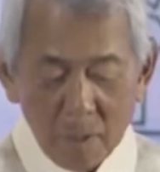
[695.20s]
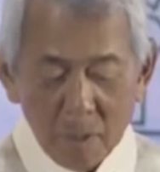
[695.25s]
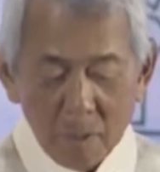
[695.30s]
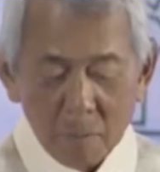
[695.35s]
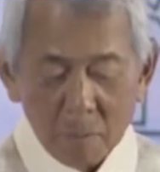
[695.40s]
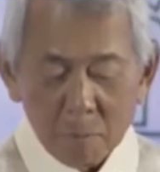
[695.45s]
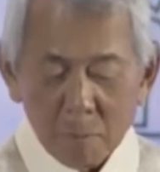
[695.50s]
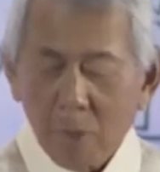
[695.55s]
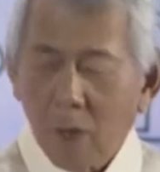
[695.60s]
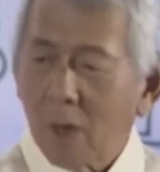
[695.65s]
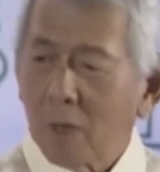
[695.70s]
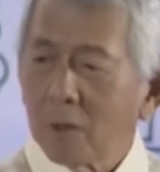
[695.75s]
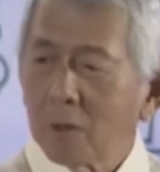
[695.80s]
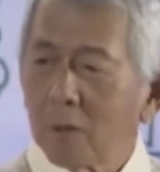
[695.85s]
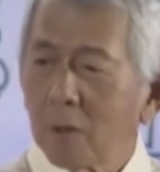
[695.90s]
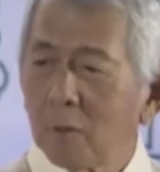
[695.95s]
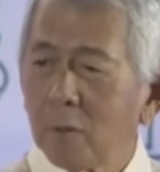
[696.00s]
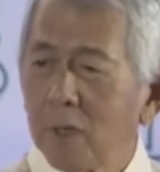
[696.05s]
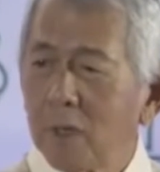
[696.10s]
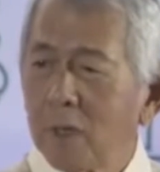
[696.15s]

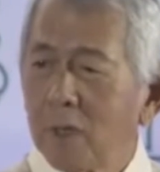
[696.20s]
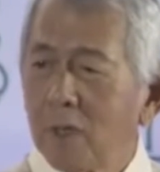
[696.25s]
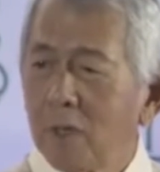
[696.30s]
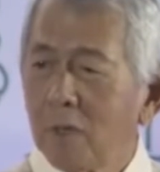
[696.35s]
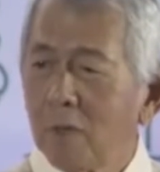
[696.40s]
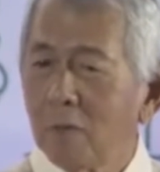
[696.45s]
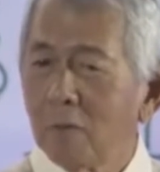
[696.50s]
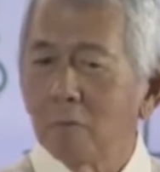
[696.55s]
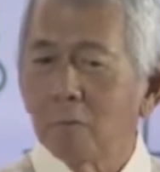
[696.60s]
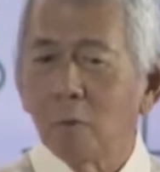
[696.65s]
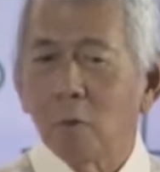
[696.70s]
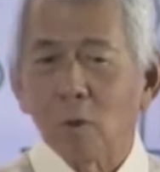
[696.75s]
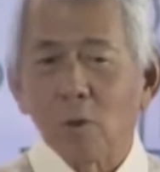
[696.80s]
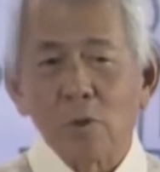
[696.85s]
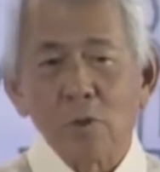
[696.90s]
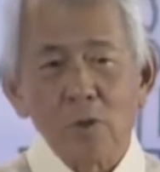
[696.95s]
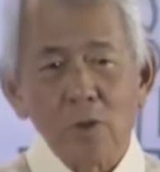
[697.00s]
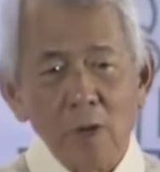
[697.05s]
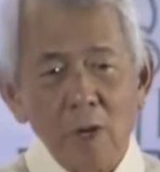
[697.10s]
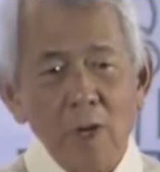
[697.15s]
Partnering for
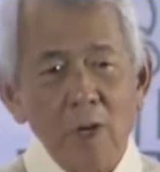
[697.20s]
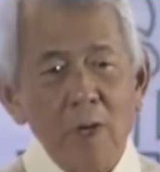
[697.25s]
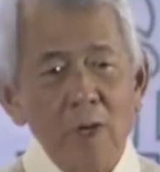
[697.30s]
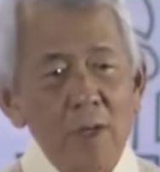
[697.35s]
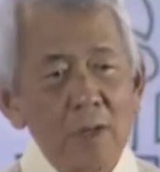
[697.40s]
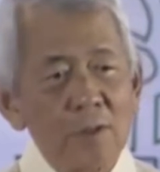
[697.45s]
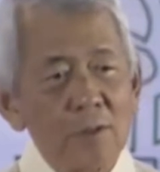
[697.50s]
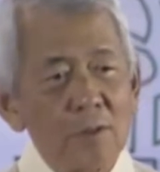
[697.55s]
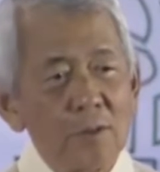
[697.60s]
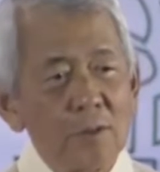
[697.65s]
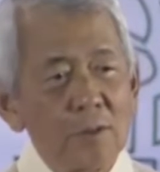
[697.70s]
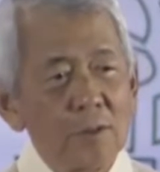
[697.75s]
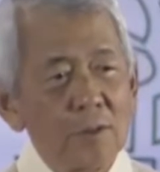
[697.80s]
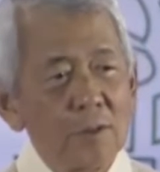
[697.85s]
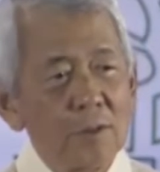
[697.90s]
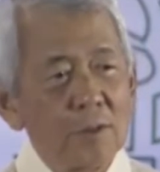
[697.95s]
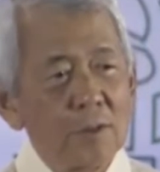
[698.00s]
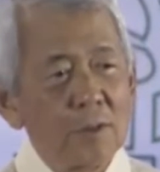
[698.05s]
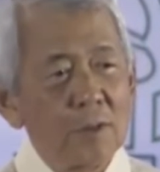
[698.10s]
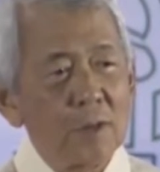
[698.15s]
Change,
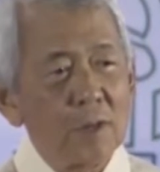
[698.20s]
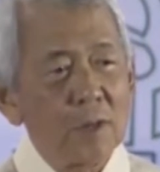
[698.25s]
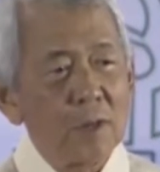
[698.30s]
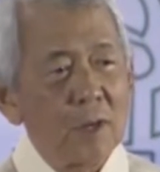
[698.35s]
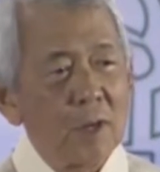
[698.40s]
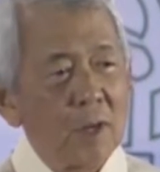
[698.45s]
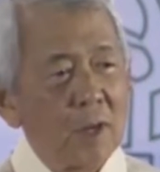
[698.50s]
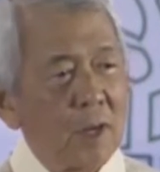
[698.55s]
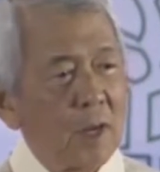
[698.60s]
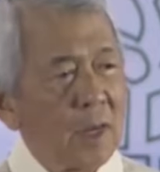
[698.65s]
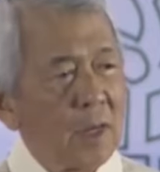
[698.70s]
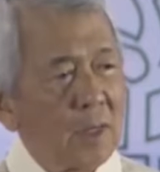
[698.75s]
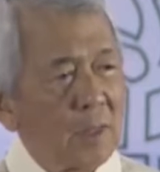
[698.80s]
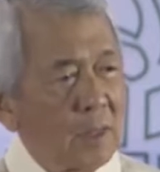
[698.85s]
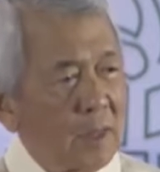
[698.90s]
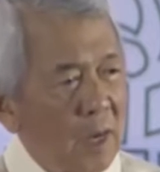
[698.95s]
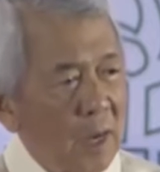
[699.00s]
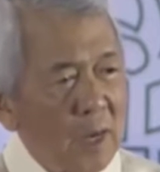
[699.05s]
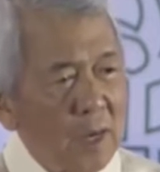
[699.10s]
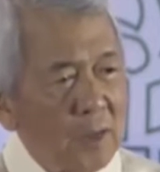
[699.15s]

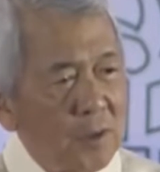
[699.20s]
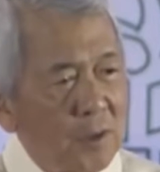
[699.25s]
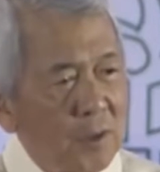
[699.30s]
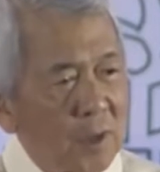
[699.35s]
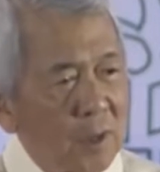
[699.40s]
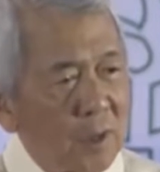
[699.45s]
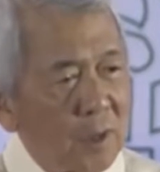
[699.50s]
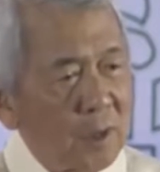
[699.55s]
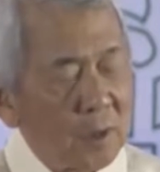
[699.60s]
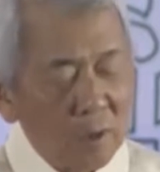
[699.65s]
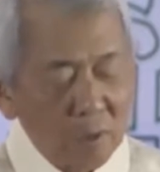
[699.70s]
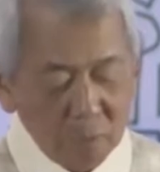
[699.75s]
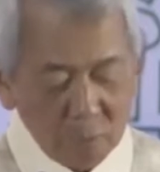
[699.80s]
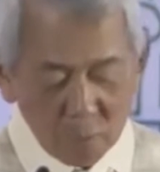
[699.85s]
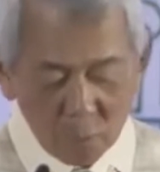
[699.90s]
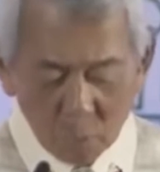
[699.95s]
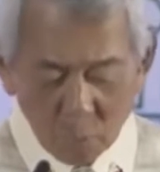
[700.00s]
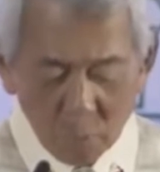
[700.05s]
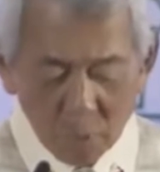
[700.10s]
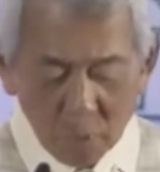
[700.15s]
Engaging the
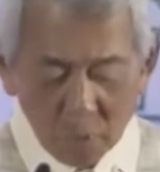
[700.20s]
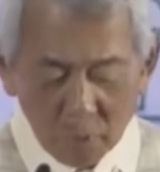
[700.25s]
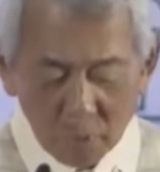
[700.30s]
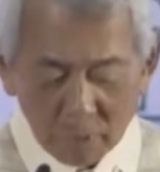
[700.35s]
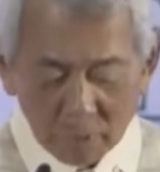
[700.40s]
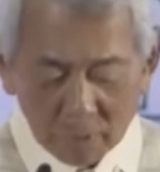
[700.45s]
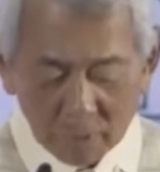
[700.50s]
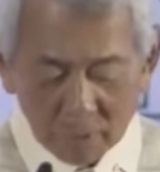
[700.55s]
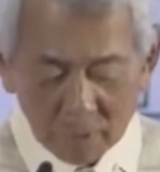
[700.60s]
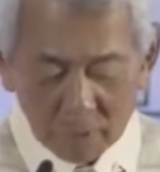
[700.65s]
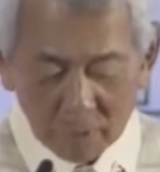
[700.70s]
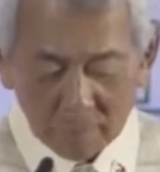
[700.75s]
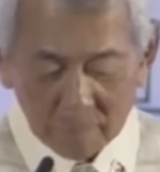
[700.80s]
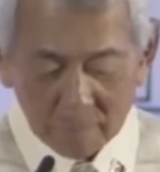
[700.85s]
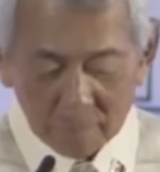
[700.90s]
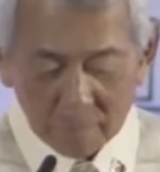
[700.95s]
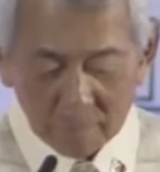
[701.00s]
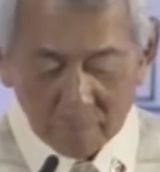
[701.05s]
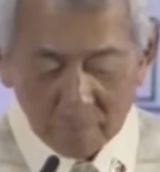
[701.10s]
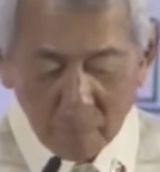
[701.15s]
World.
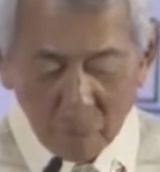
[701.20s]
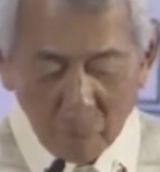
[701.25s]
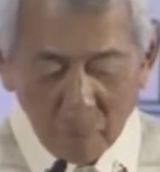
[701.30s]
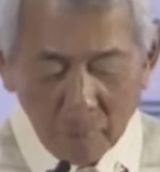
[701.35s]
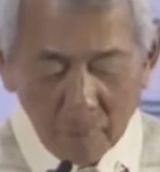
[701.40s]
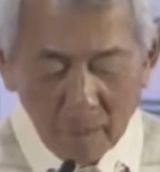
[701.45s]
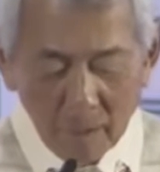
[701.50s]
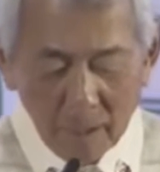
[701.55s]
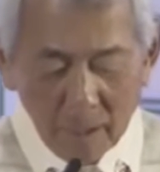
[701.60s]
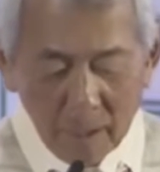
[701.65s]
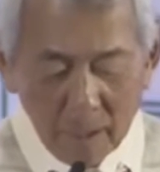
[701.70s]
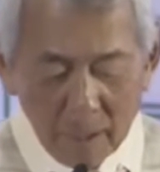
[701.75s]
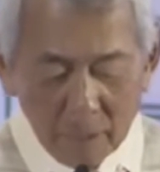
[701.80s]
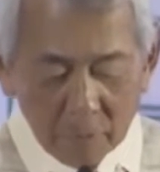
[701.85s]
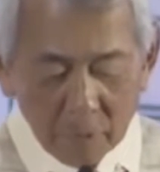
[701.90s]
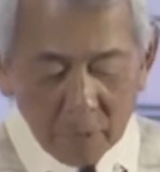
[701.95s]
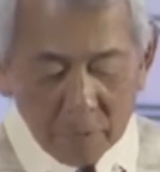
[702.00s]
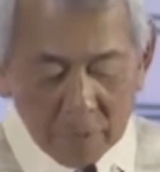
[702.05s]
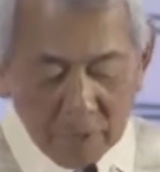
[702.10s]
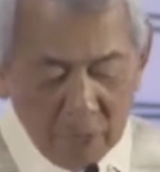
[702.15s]

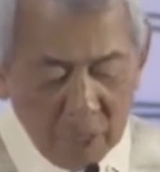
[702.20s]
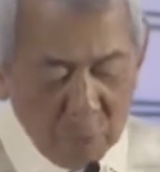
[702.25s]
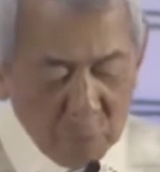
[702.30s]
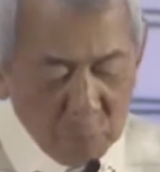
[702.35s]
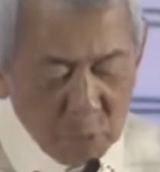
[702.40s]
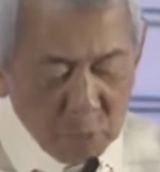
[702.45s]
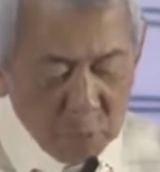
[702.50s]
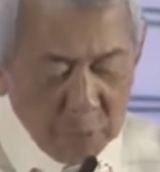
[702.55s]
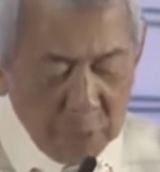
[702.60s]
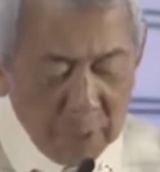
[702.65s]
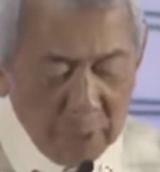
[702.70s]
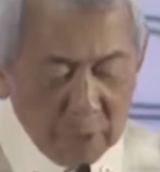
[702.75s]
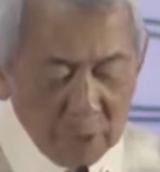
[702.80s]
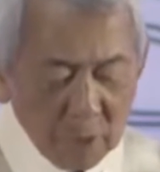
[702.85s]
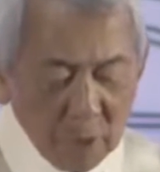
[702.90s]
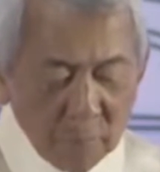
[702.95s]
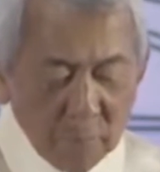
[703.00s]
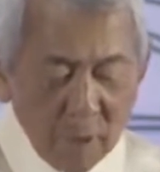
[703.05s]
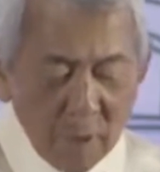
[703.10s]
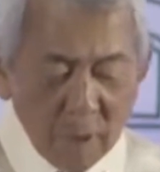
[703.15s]
The theme speaks
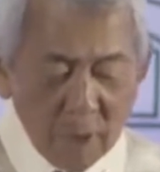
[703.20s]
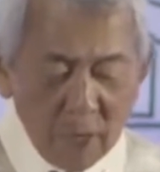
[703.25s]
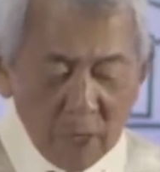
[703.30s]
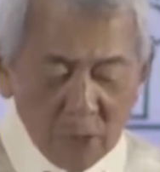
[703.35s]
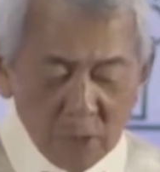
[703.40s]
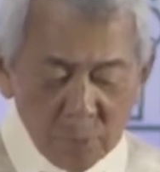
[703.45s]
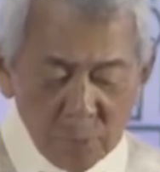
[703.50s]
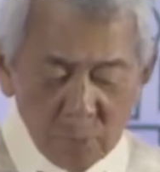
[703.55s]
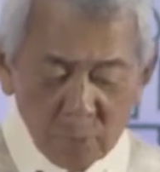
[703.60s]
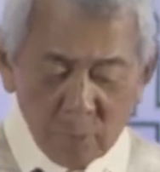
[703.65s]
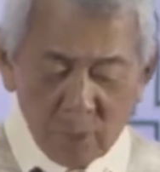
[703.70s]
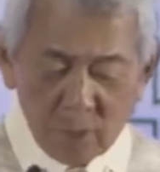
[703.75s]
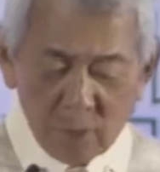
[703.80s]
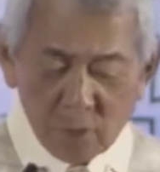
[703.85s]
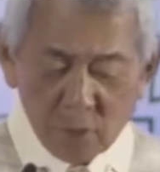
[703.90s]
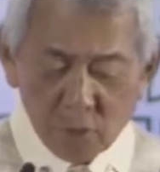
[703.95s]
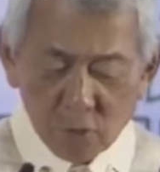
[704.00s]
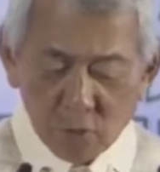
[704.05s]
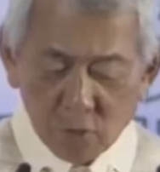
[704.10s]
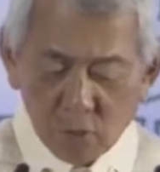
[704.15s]
of our
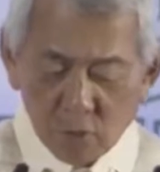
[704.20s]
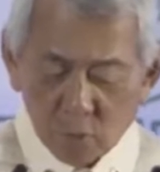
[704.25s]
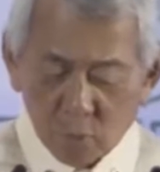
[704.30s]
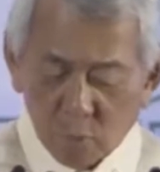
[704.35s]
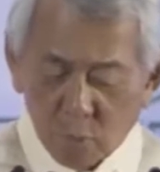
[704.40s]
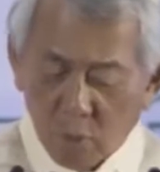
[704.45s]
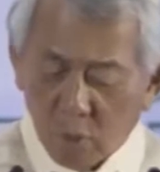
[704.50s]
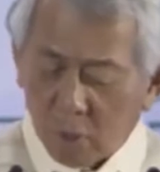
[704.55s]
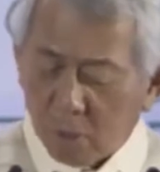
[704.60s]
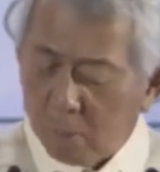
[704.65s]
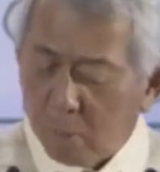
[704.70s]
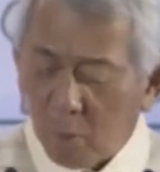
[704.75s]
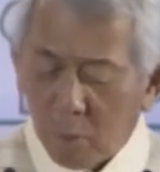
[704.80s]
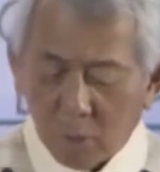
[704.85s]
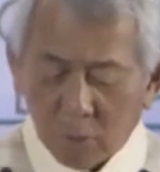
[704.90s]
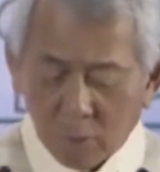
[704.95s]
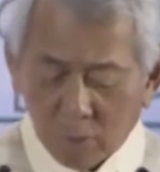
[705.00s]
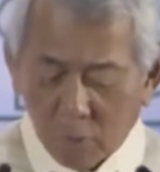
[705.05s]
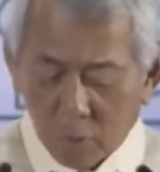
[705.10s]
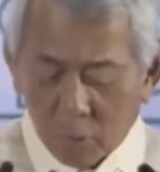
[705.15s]
aspiration to work more
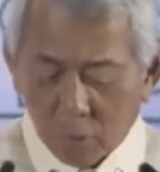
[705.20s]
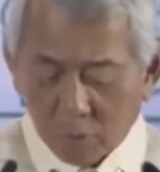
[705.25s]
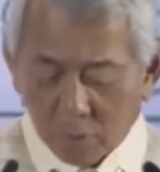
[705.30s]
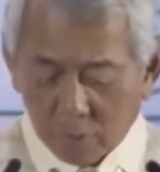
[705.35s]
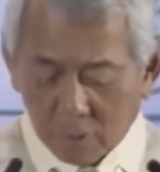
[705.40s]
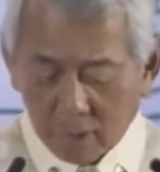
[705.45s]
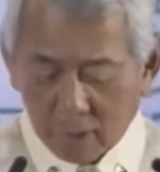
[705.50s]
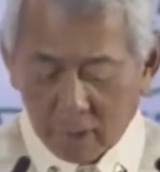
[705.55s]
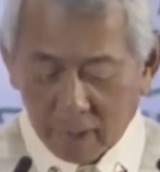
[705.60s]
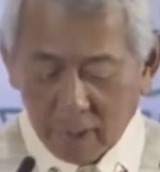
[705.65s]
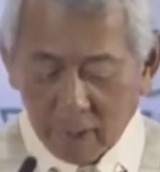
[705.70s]
closely